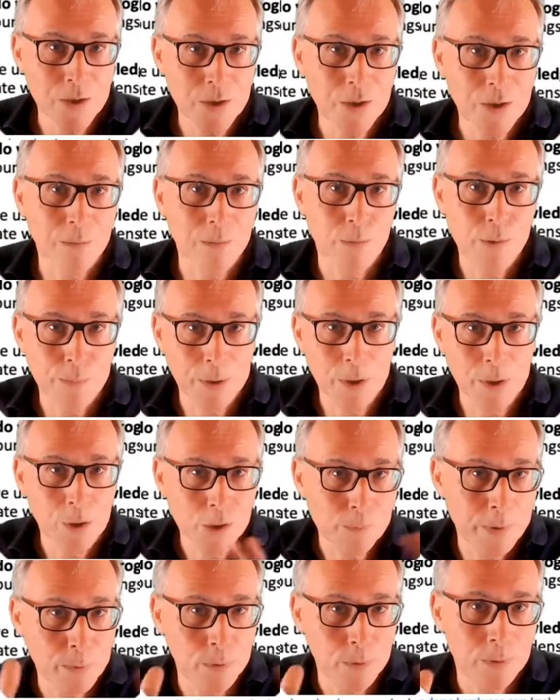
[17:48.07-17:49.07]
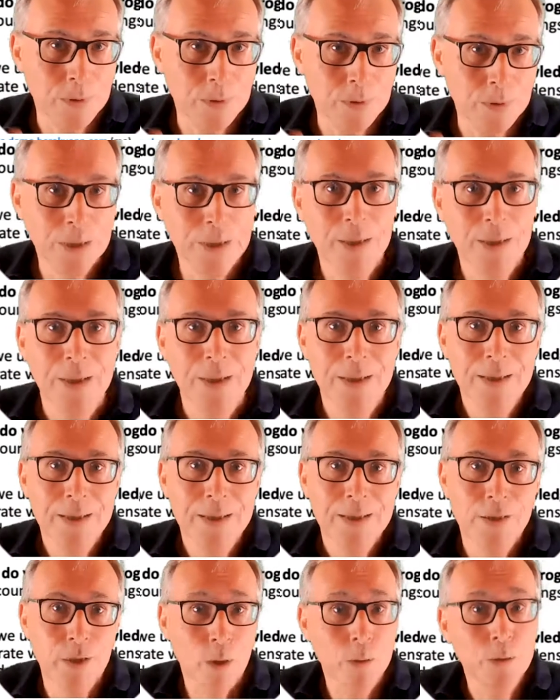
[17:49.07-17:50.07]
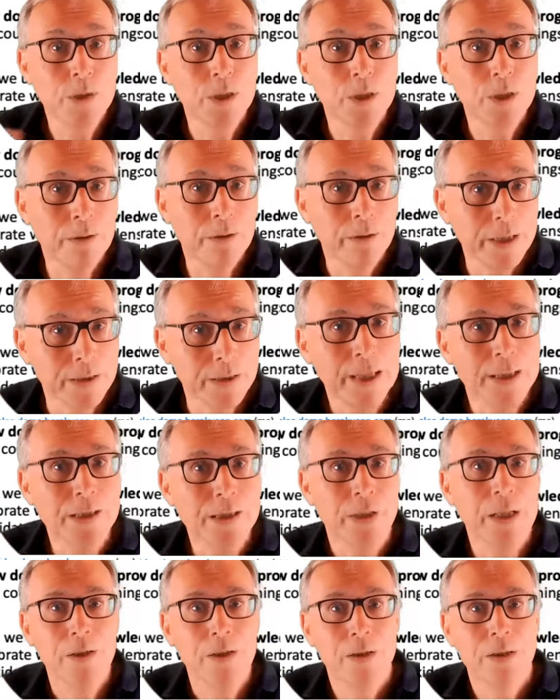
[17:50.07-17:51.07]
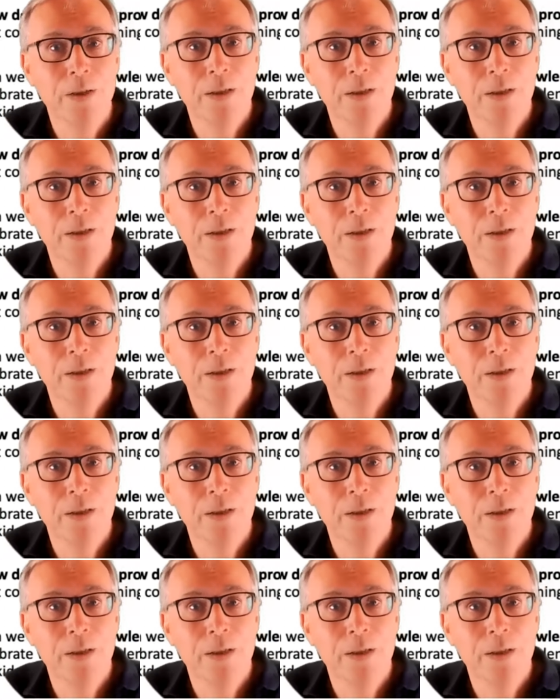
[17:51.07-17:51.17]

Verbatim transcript: because people don't agree on a classification.